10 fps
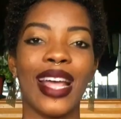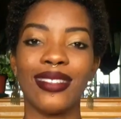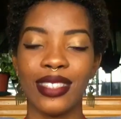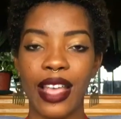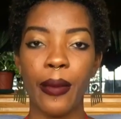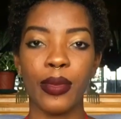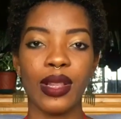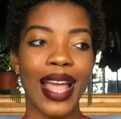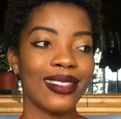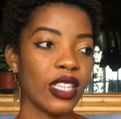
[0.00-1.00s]
that
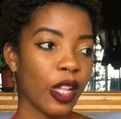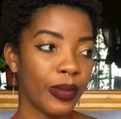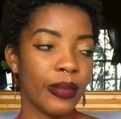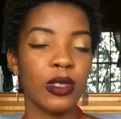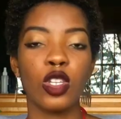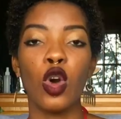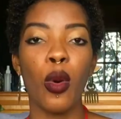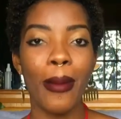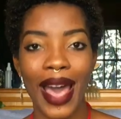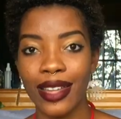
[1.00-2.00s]
sample and tell people to
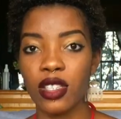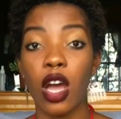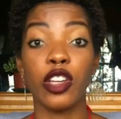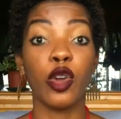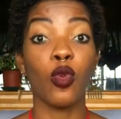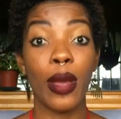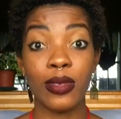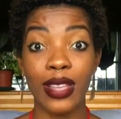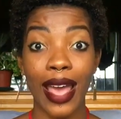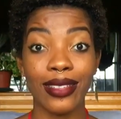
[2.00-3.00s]
go buy it on your
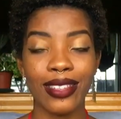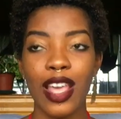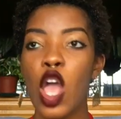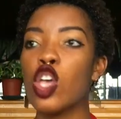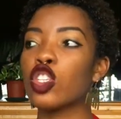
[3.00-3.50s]
website.